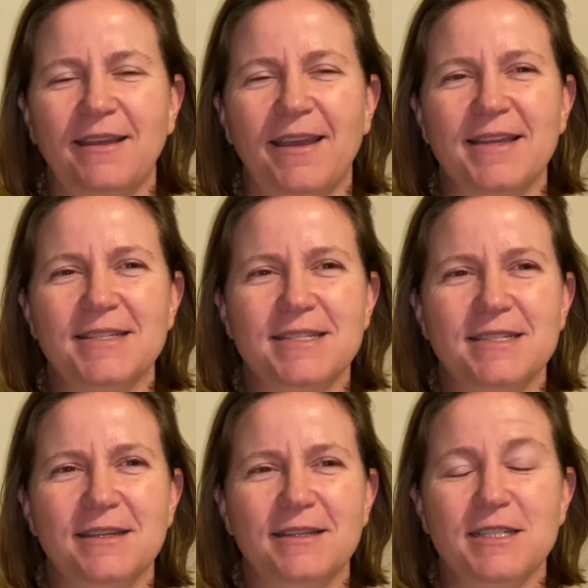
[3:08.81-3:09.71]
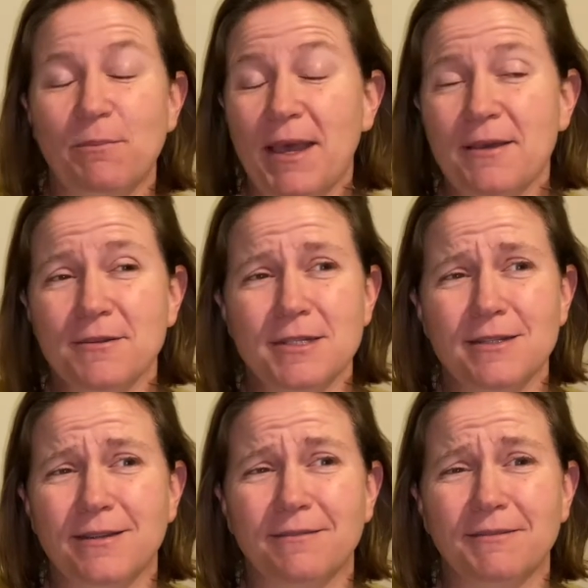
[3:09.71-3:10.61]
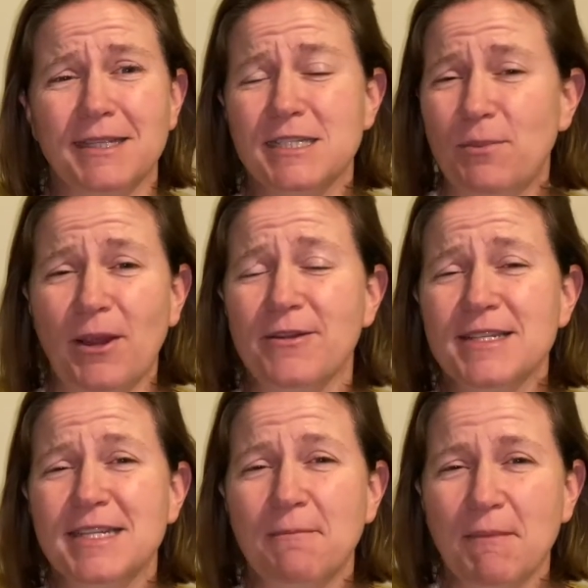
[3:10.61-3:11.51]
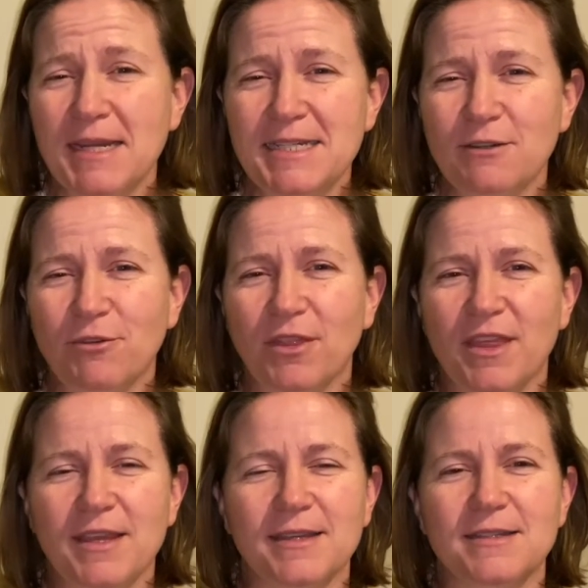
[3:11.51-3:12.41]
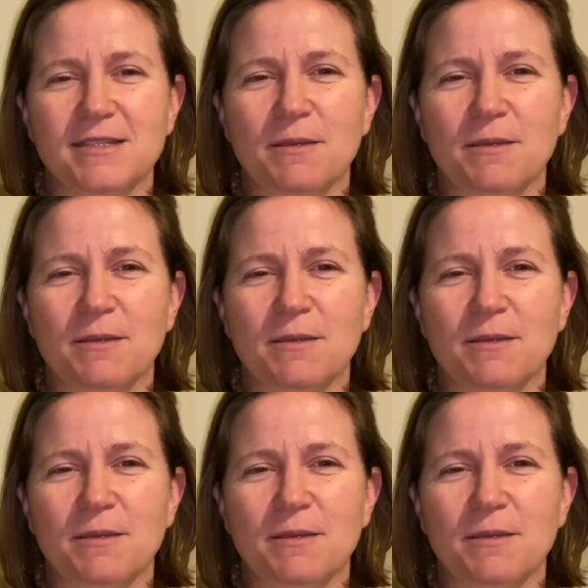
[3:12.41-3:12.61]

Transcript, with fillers: It's, it's about experiencing many different things,